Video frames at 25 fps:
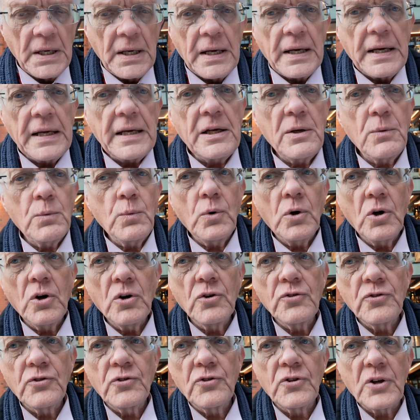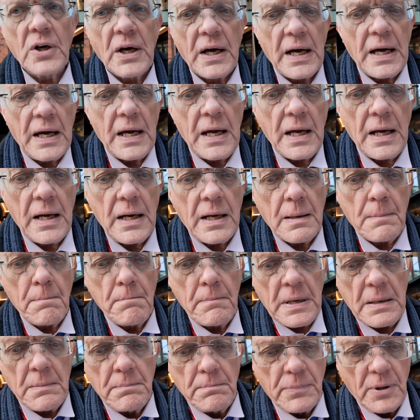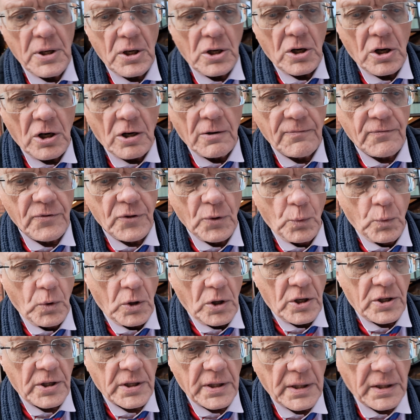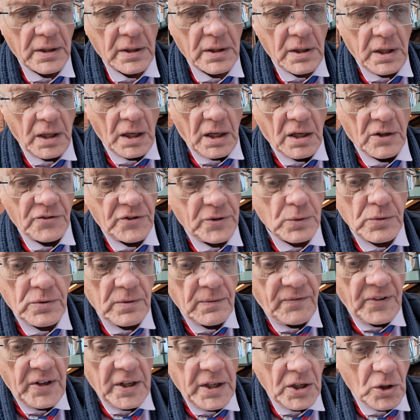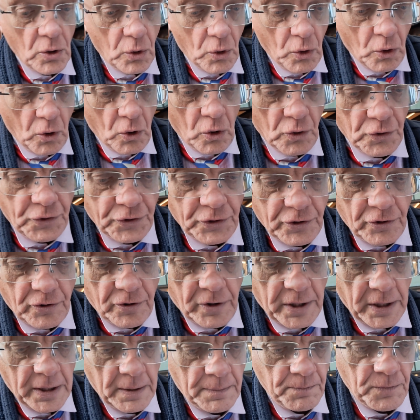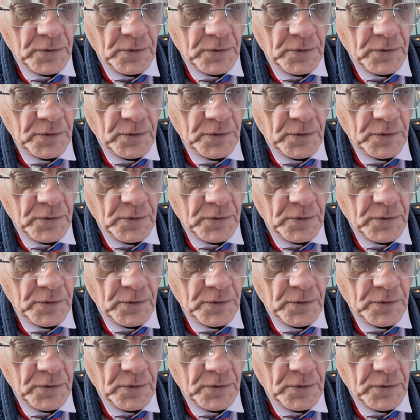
He was a member of the working class. He was a very ordinary